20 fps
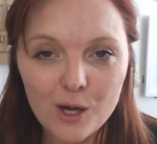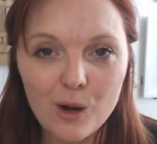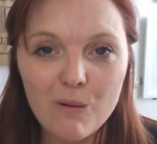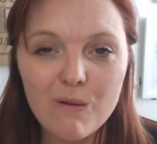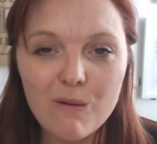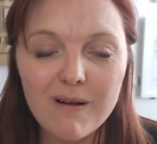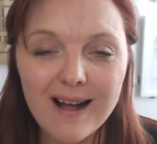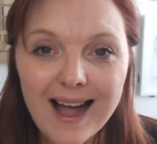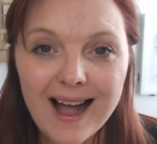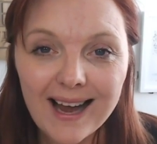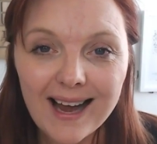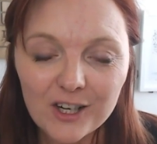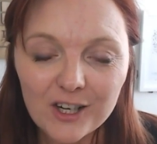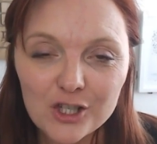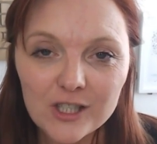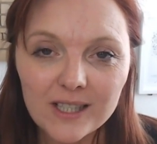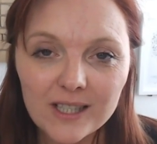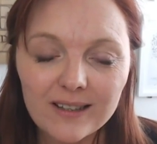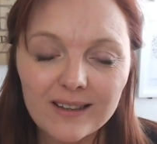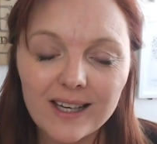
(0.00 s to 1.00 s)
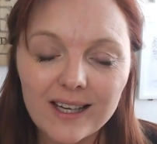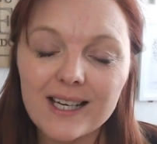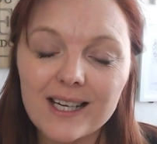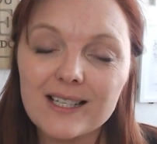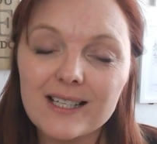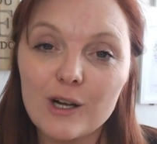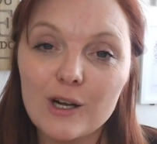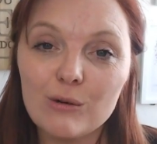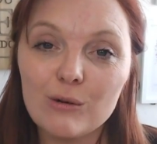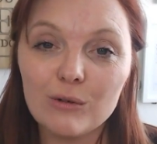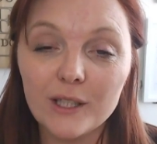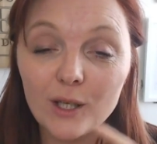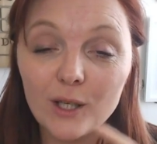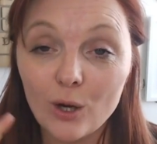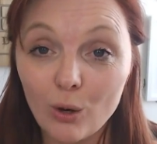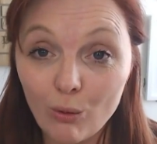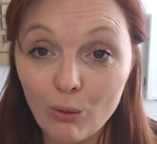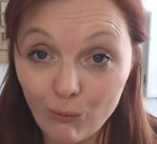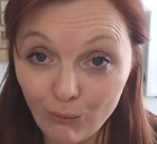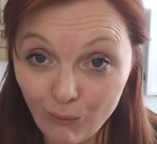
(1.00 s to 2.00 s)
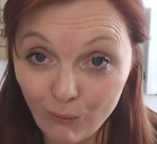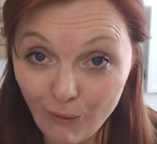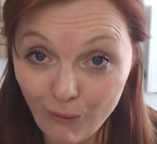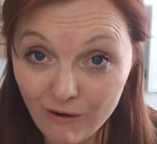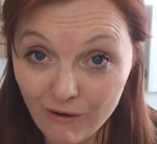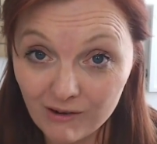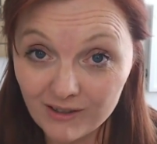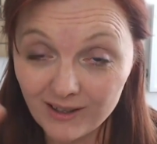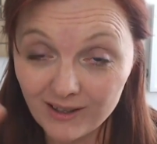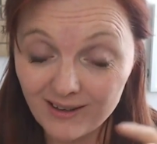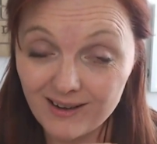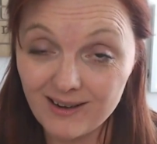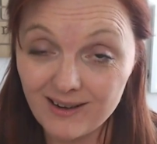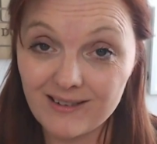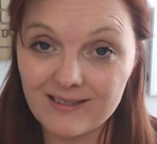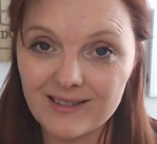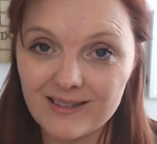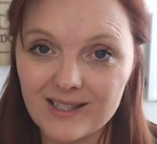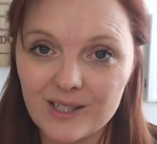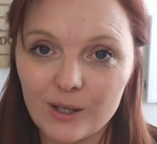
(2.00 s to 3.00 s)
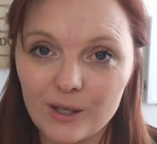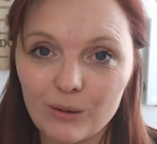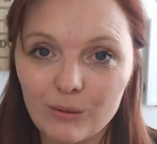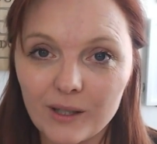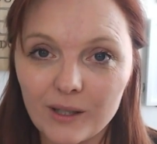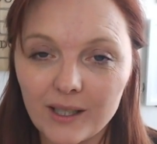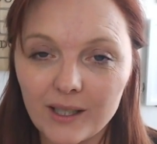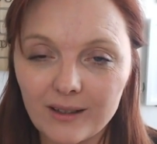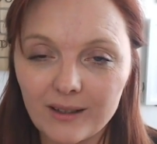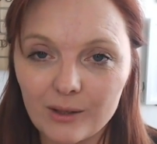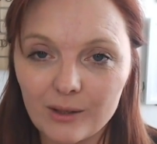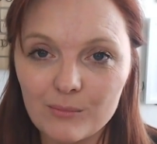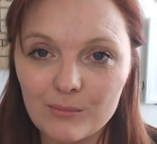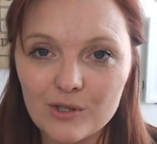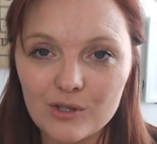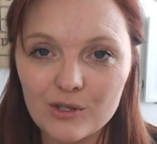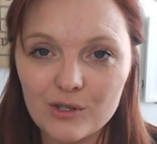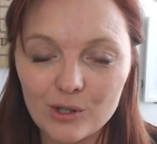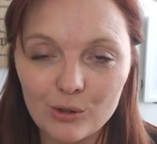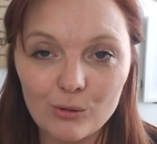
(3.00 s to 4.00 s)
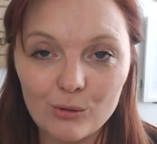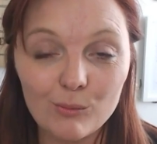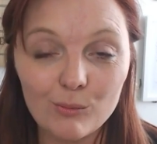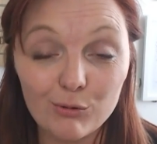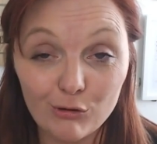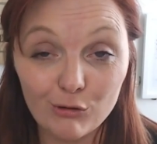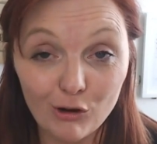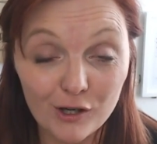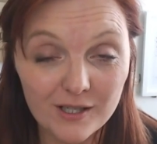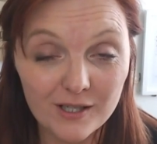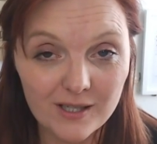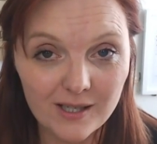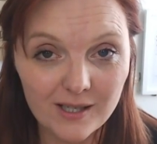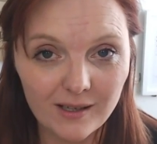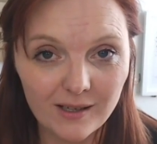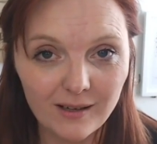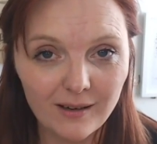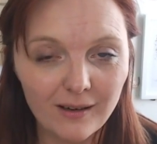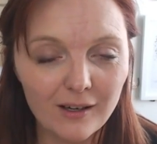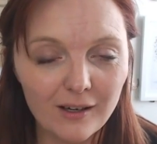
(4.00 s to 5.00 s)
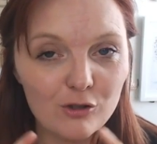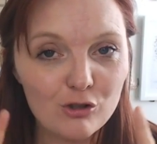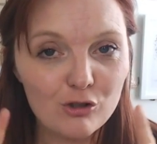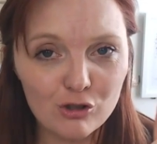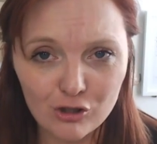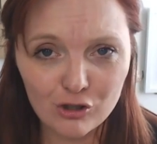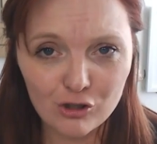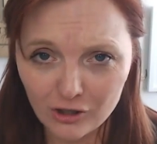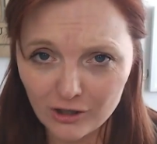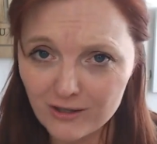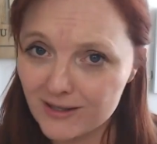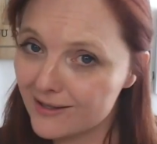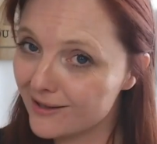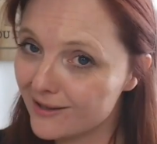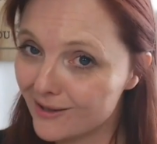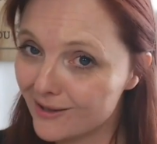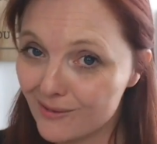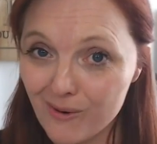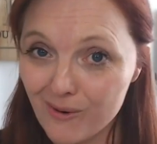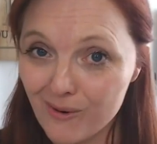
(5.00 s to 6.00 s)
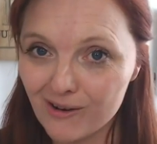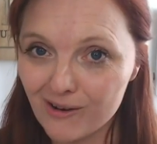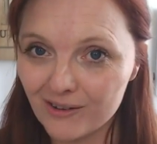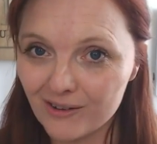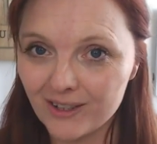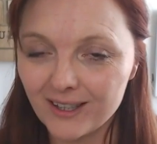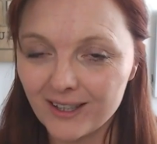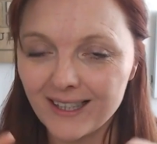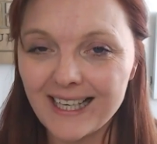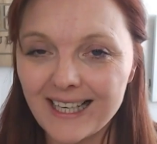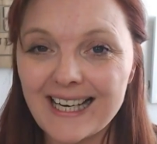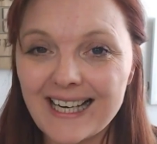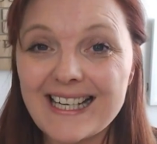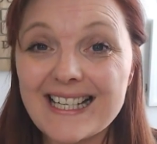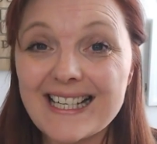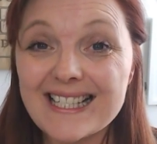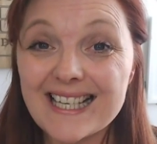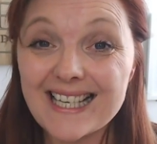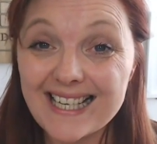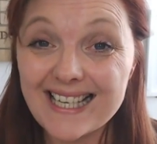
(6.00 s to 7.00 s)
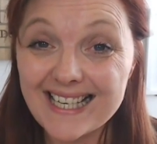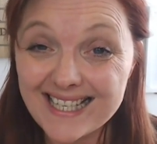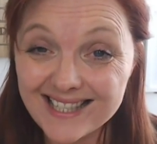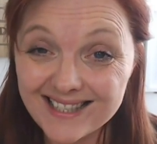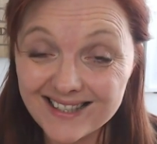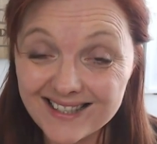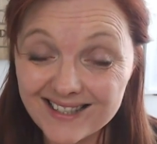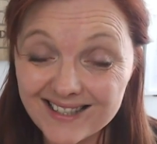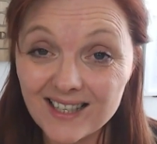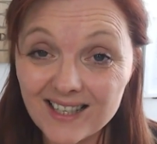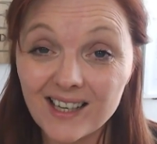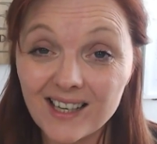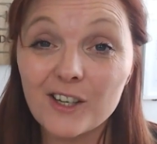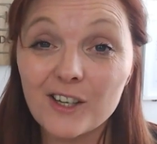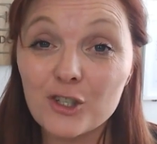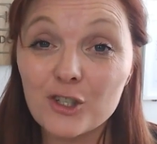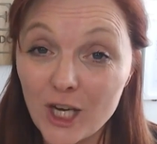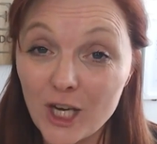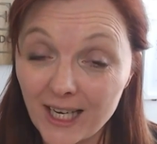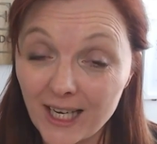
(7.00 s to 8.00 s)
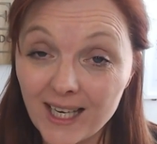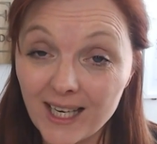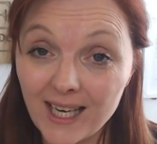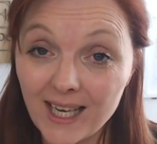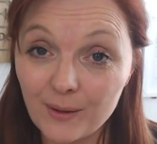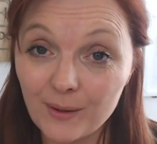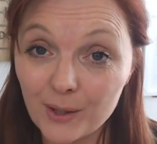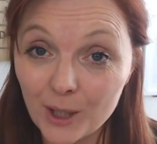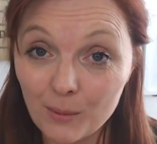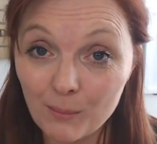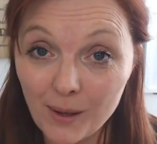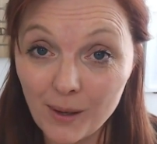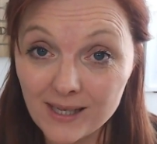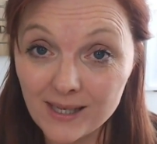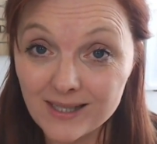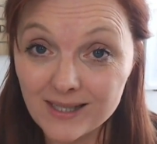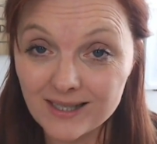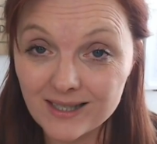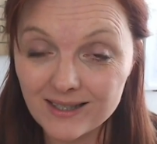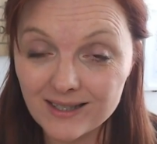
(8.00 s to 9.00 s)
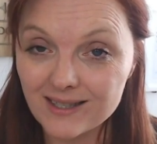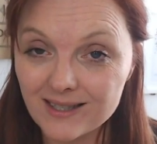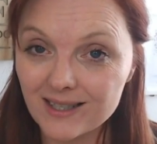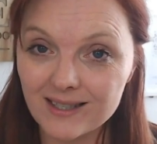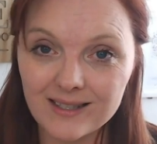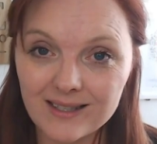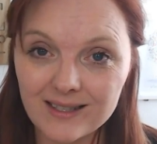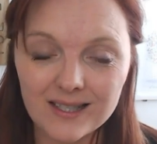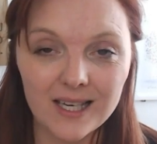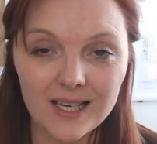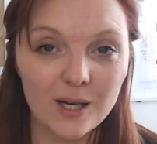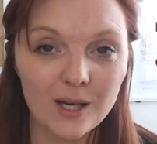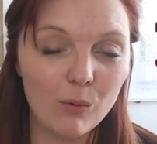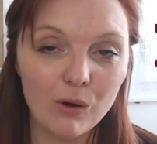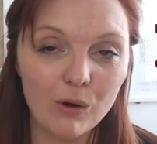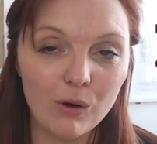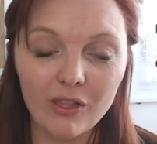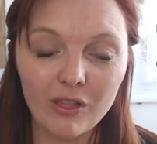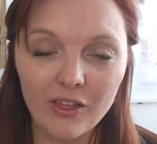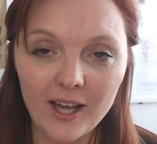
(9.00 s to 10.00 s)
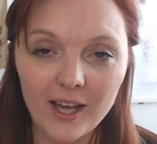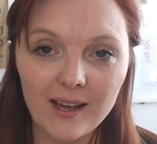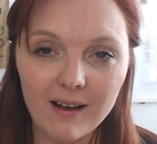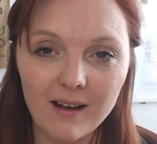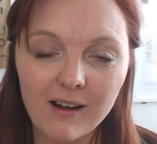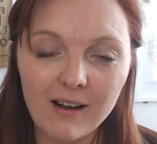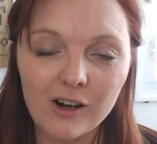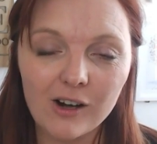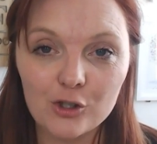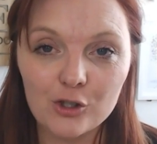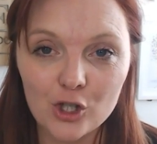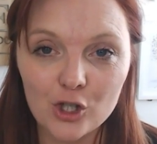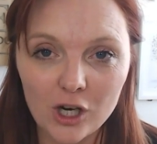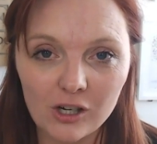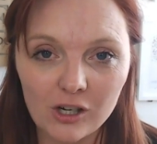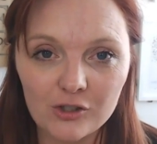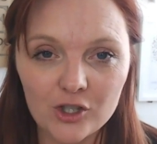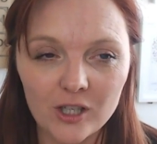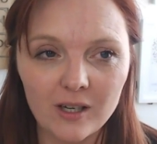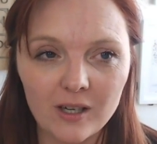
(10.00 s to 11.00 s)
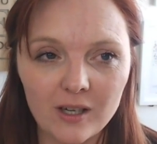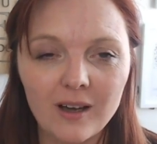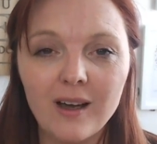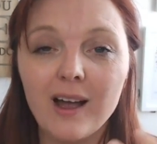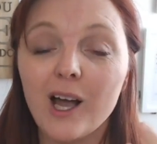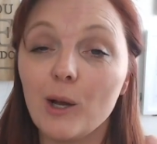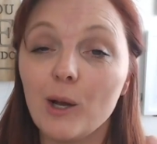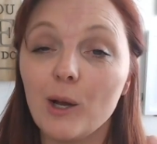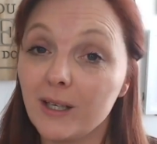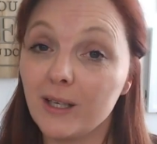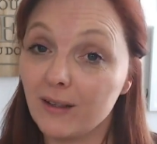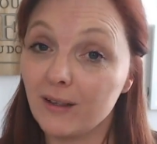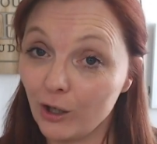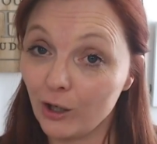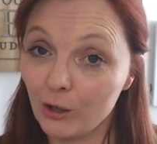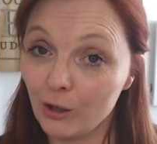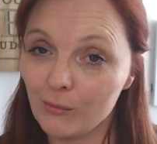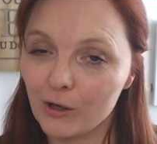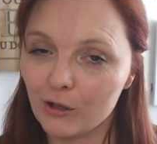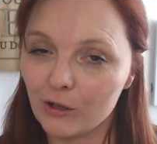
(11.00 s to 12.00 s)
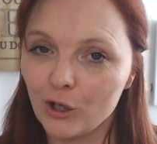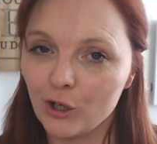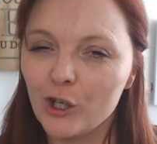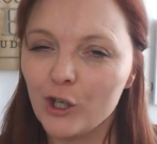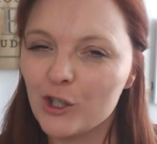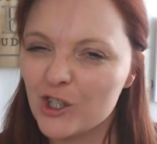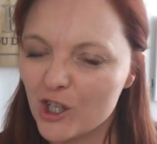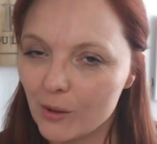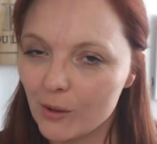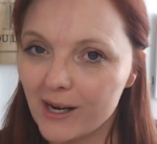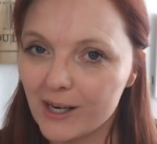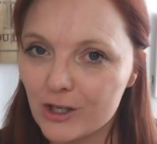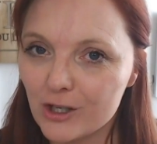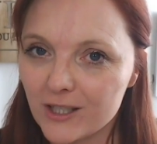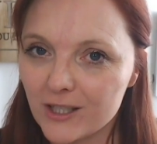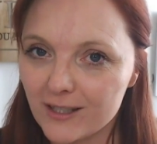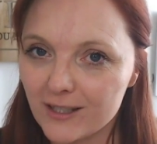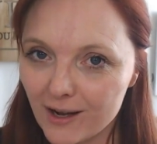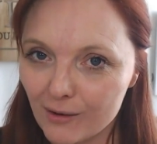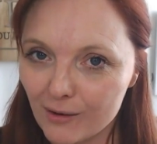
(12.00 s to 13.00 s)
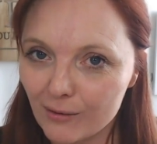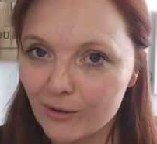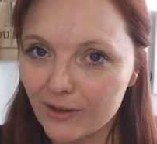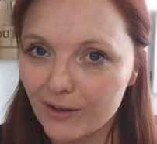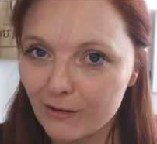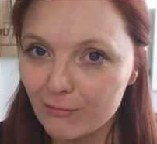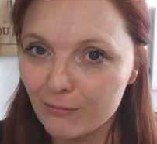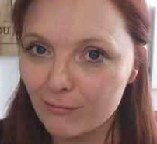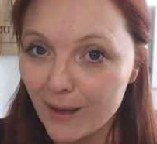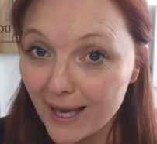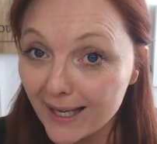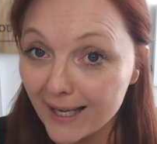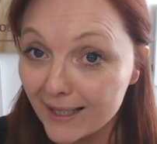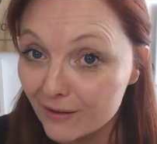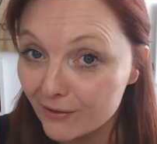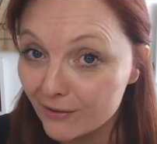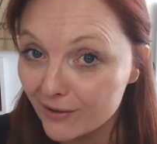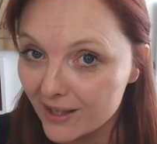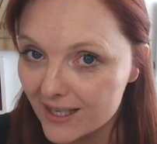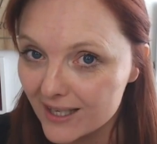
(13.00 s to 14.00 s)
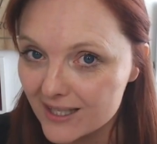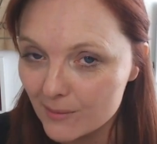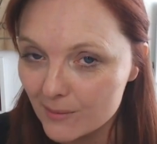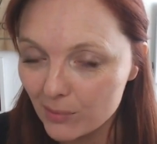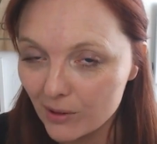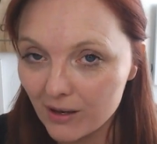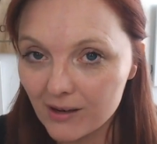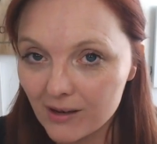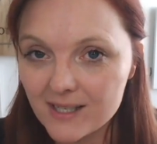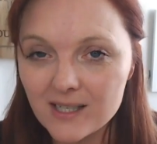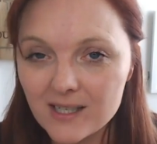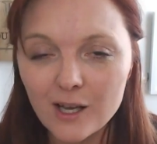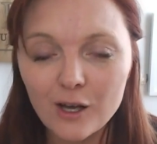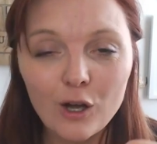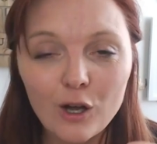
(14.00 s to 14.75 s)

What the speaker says: Well, actually, there is only one answer when it comes to pricing, just the one, and it isn't checking out your competitors and seeing what they are charging. I mean, come on, do you actually know that they've paid for their supplies?